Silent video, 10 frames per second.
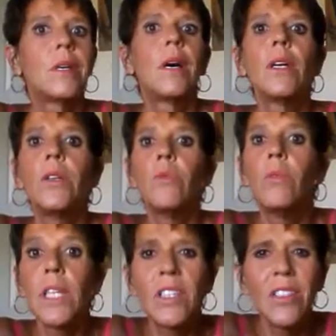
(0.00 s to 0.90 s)
Are you
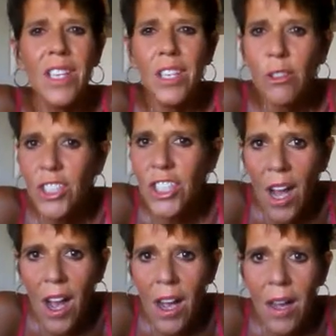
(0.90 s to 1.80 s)
really good at your
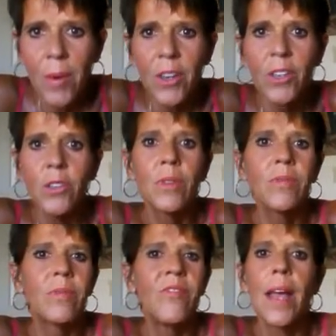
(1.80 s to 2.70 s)
job? Are you a
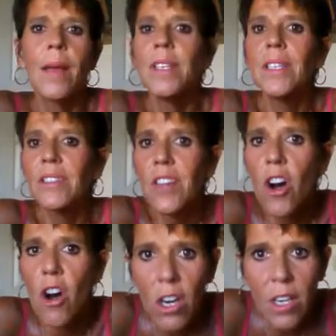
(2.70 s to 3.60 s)
fabulous
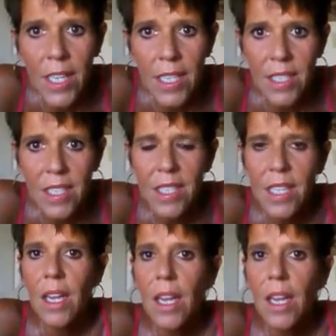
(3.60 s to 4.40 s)
artist?